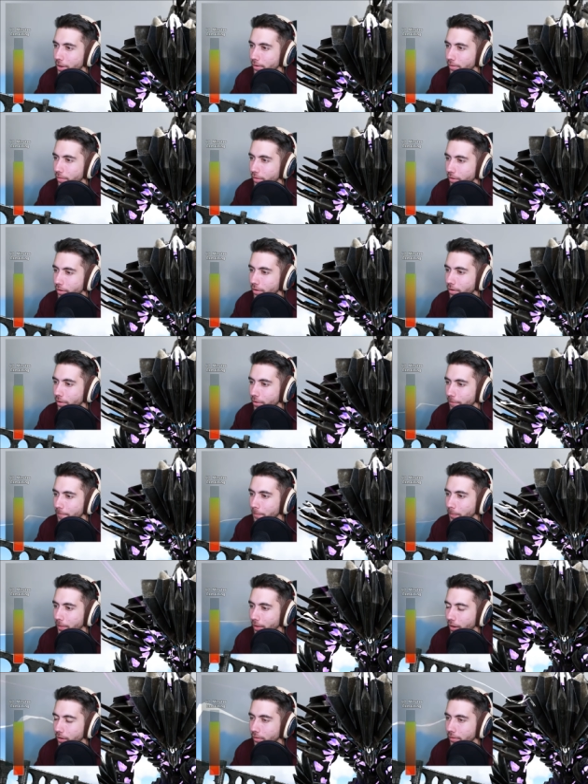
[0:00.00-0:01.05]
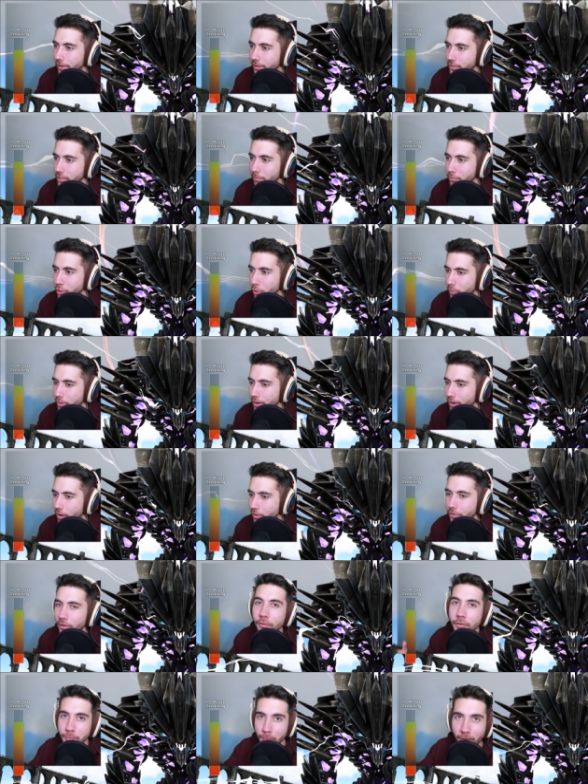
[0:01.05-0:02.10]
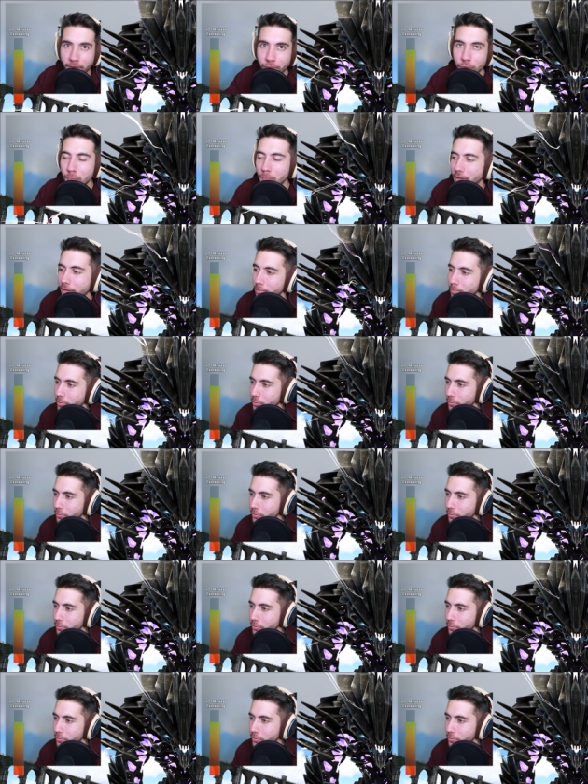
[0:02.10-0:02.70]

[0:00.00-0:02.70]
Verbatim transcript: back there. Kind of, like, tiptoeing down. You know, he's about to do Mega